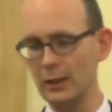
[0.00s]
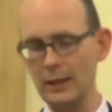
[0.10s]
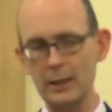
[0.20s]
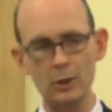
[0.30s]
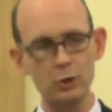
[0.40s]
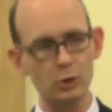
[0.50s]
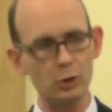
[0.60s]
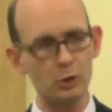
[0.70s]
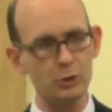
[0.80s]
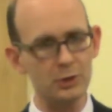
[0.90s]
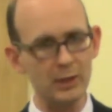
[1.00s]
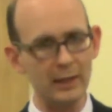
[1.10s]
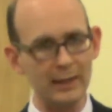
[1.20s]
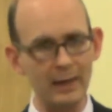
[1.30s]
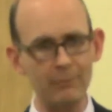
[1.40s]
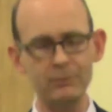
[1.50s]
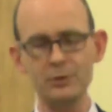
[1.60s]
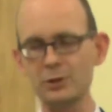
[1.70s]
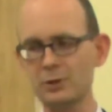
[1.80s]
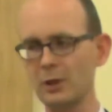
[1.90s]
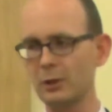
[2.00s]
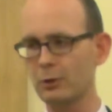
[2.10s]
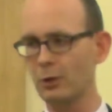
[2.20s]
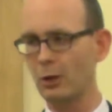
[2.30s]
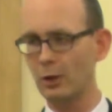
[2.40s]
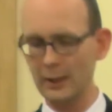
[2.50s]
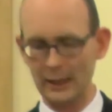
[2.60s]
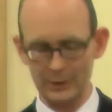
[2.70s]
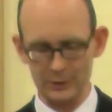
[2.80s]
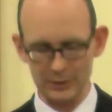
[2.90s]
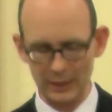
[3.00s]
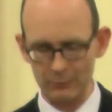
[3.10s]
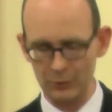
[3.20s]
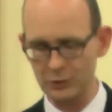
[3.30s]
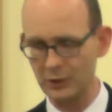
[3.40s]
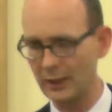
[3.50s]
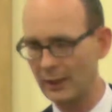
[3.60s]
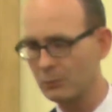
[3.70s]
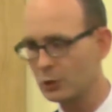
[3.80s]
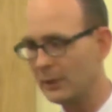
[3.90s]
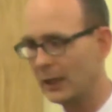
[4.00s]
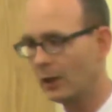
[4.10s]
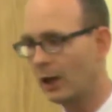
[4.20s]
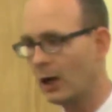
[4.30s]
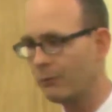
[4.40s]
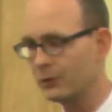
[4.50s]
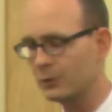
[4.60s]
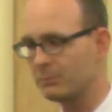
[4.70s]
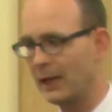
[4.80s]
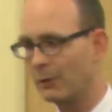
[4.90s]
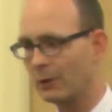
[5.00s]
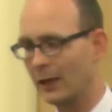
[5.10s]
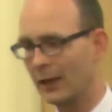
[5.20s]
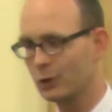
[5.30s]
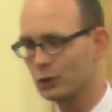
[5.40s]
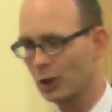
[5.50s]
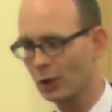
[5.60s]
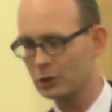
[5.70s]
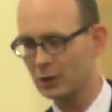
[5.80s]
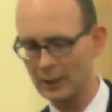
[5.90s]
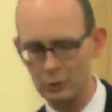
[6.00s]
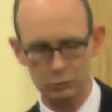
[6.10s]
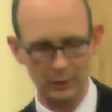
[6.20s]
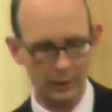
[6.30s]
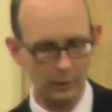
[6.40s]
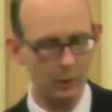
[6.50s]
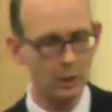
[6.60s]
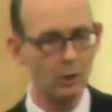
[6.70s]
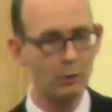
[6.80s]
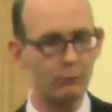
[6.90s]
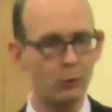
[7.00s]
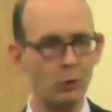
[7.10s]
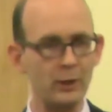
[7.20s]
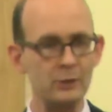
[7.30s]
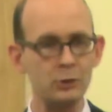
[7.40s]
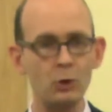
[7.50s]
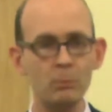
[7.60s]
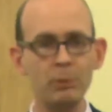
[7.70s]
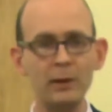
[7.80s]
he can use the gifts that God has given to him to be an office bearer and judge in Israel for his own